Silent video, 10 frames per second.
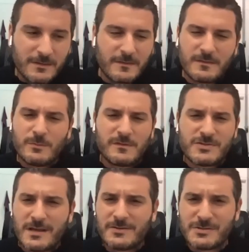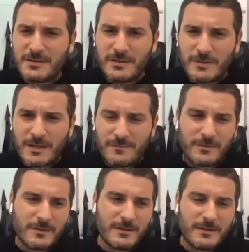It's the most challenging thing you can
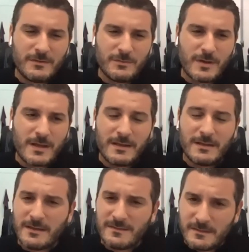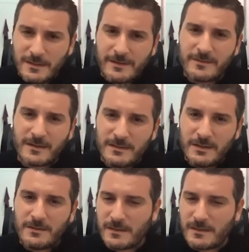ever do, and it takes years and years.